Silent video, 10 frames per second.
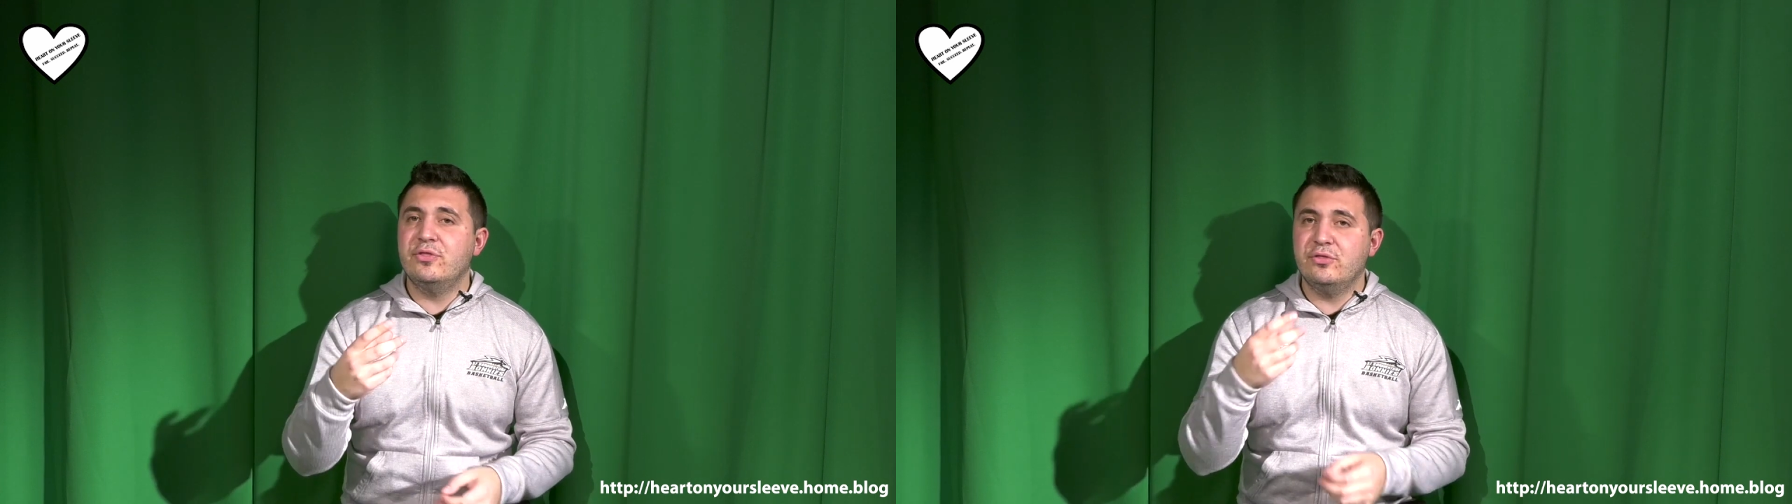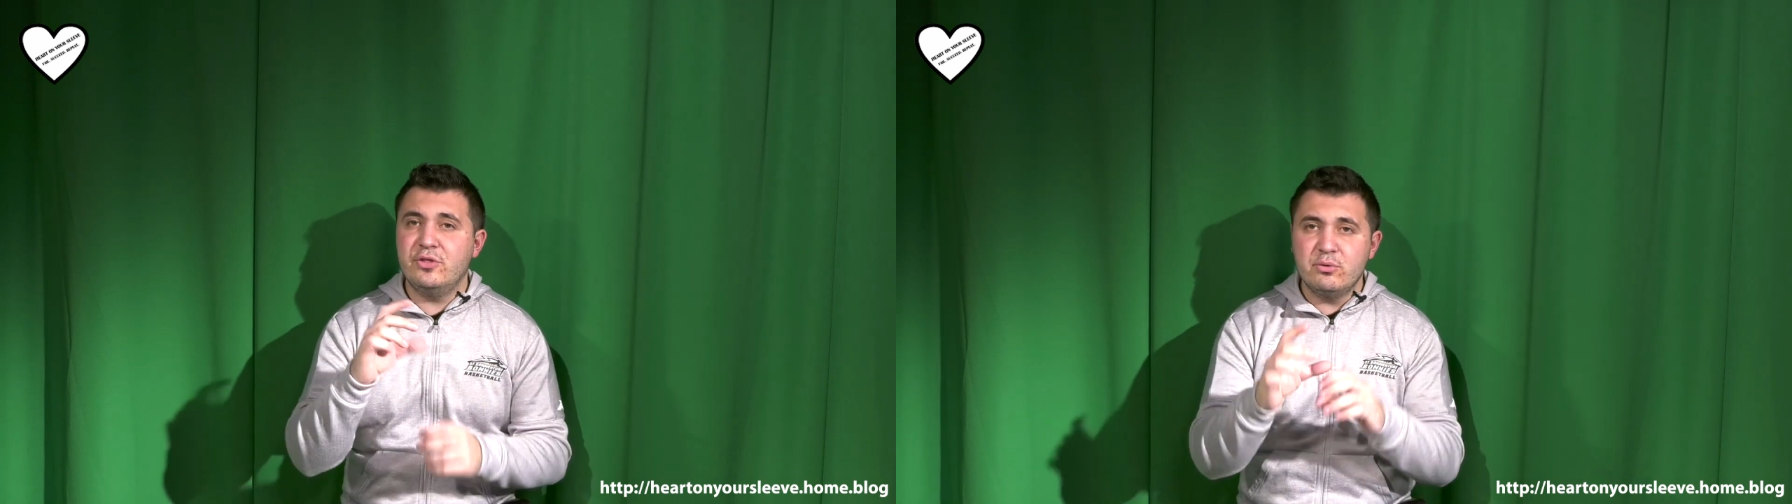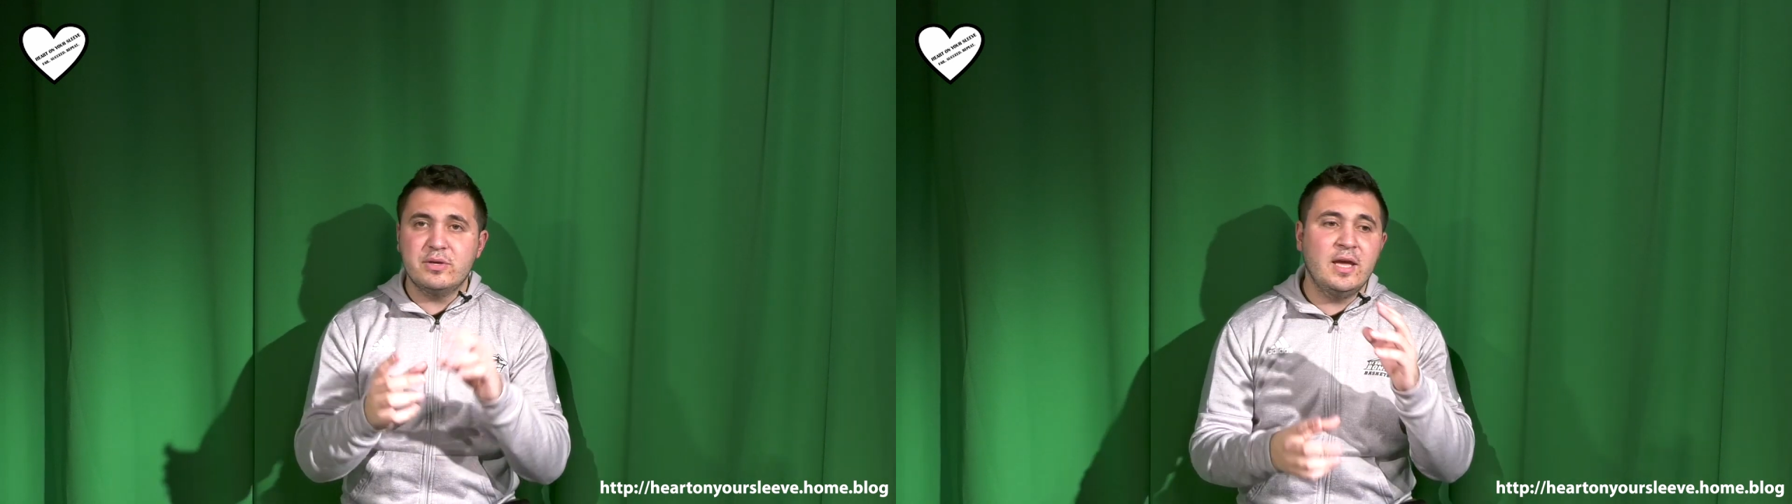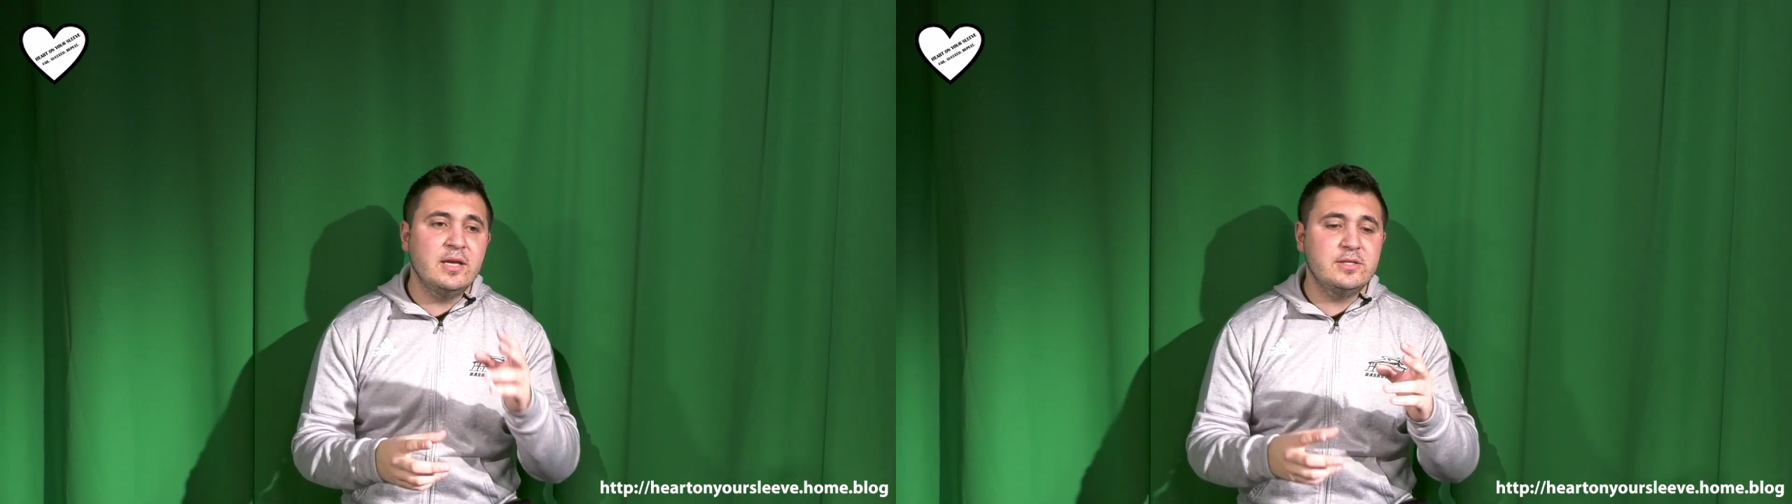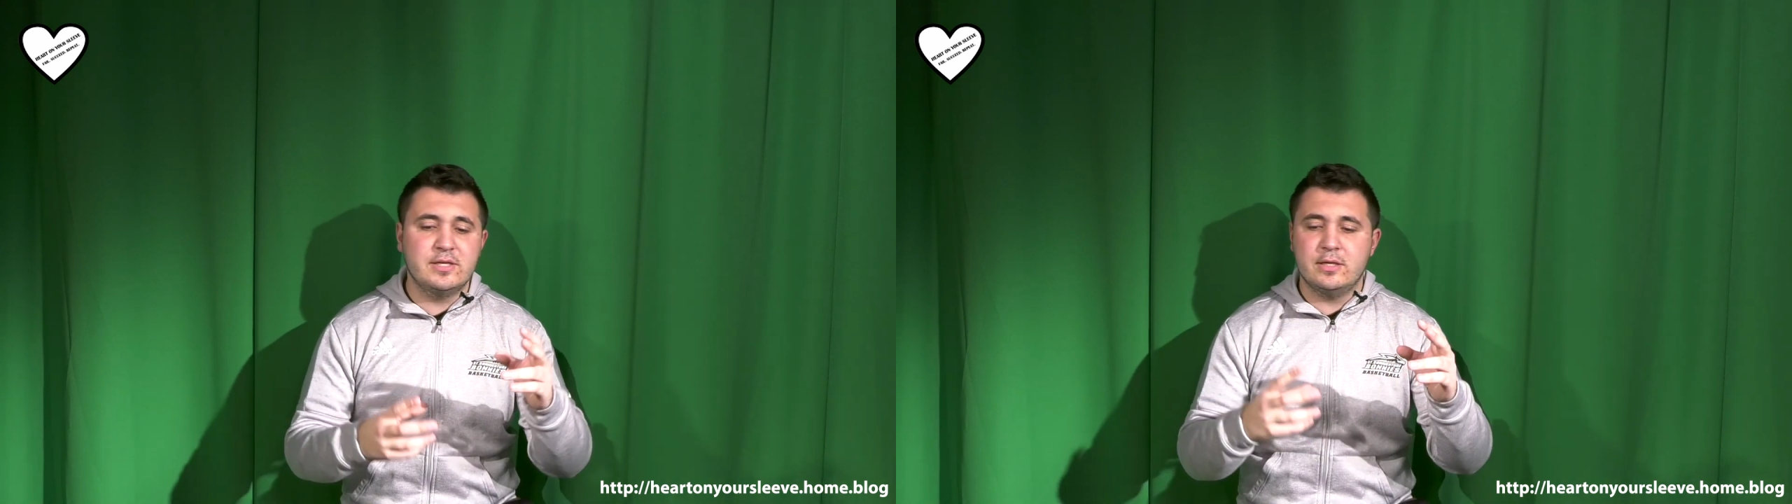the little
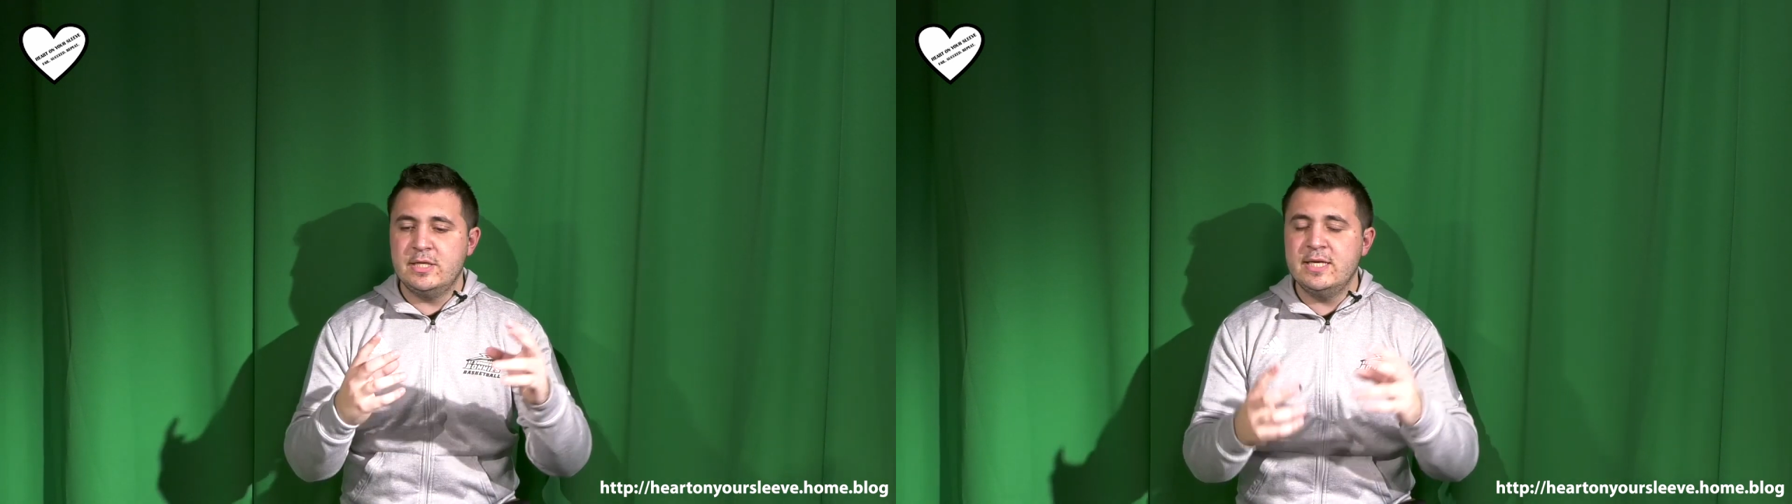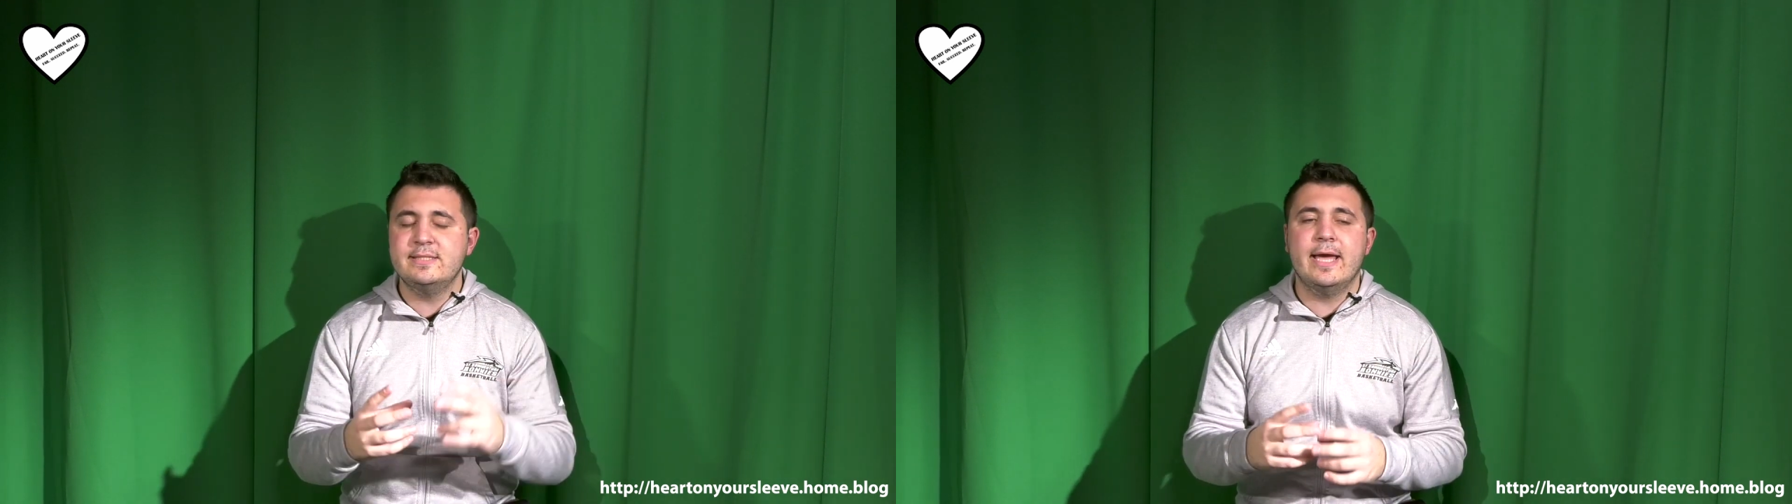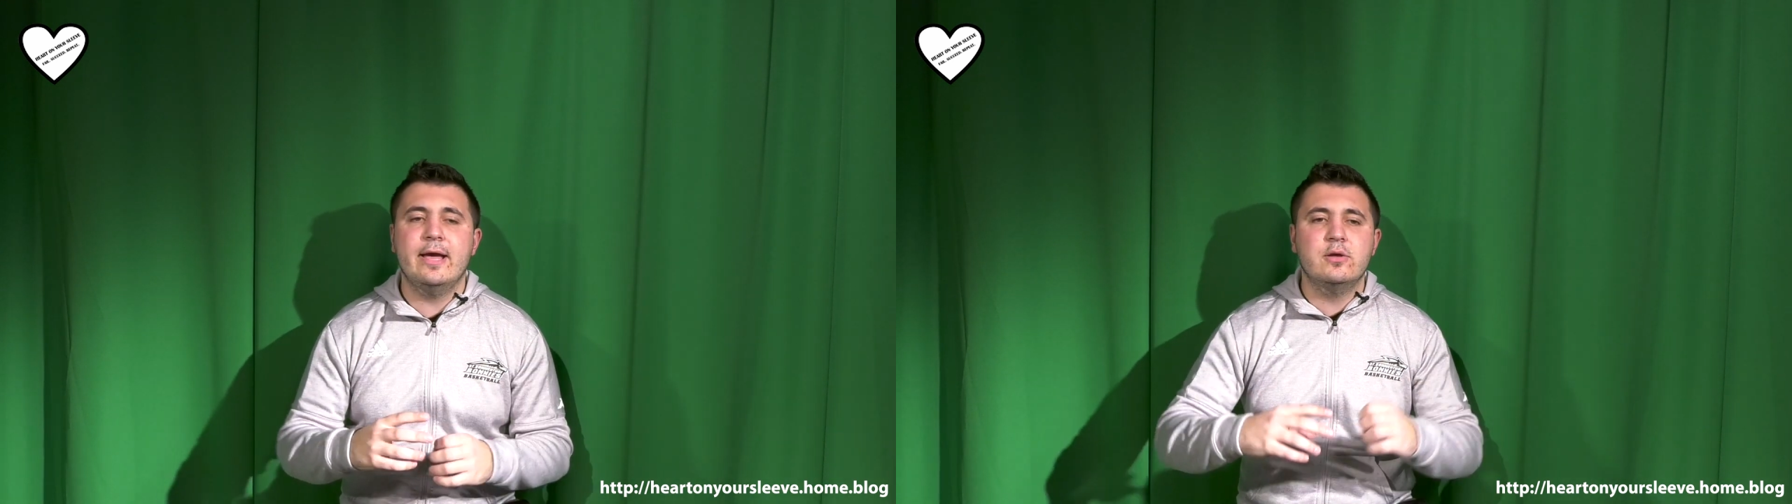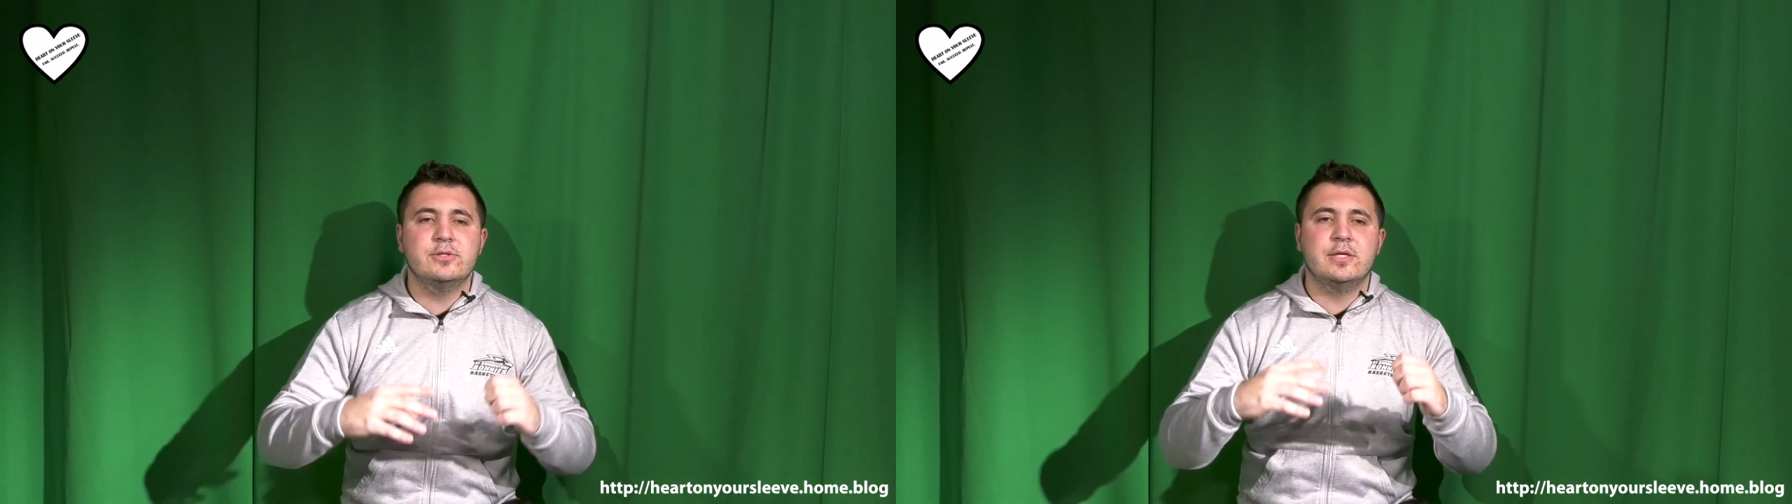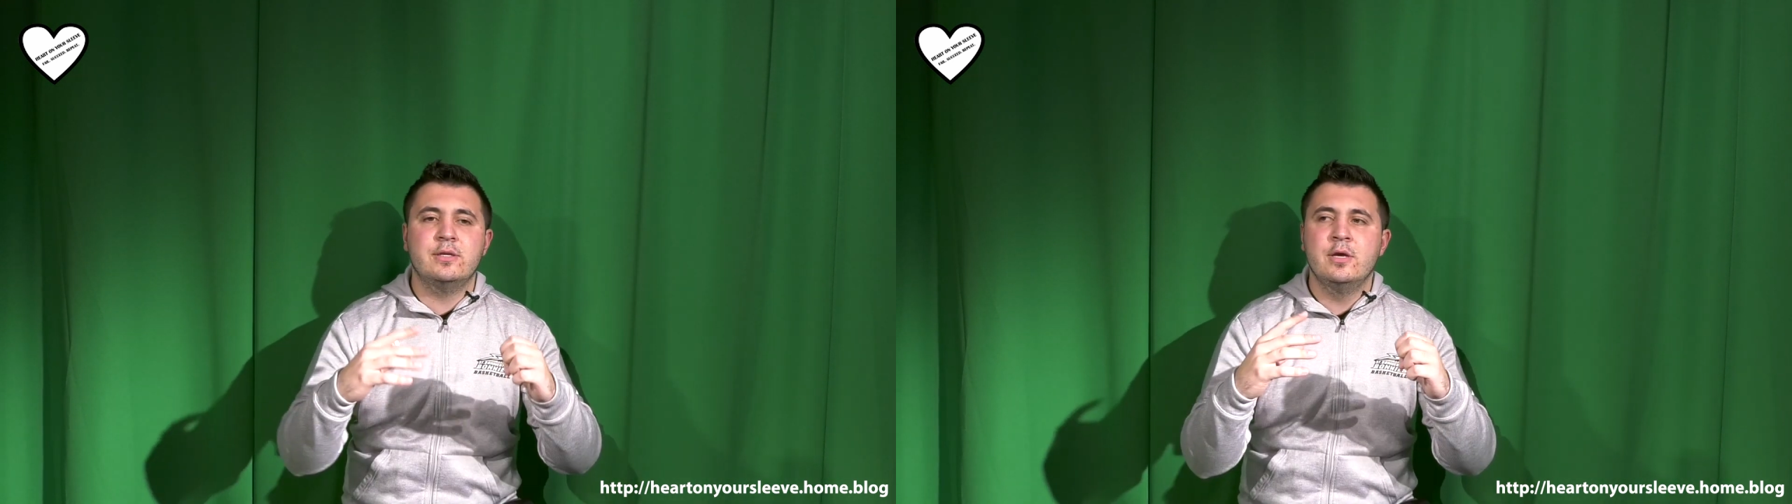kinks and
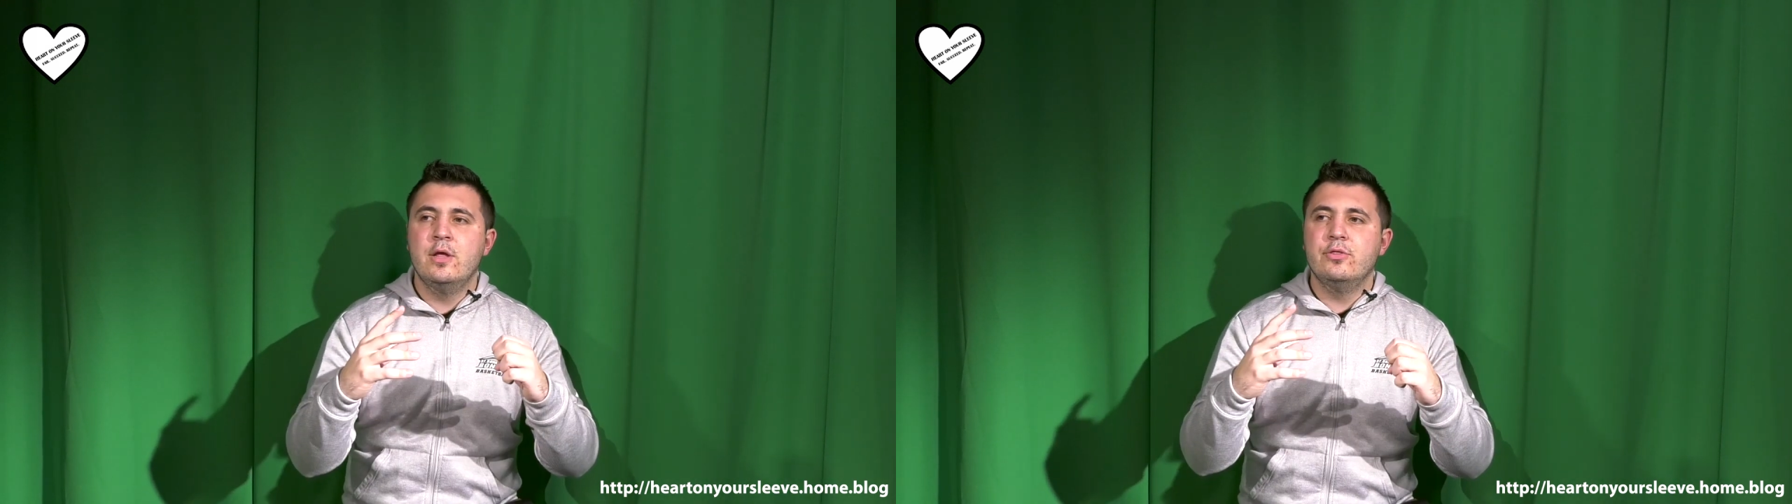details and